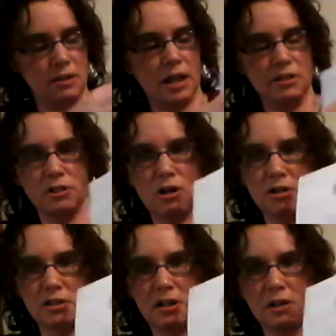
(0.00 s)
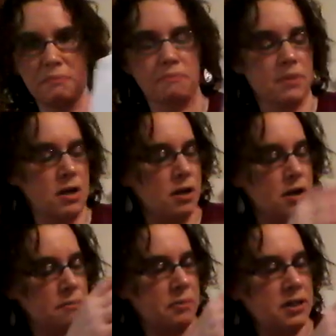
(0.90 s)
it has the TARDIS here,
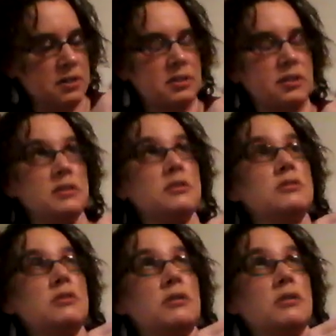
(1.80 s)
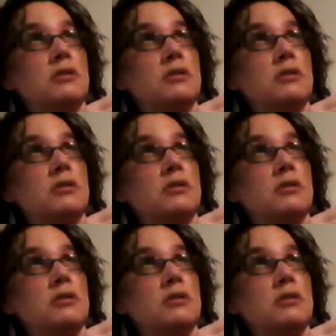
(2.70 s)
but it says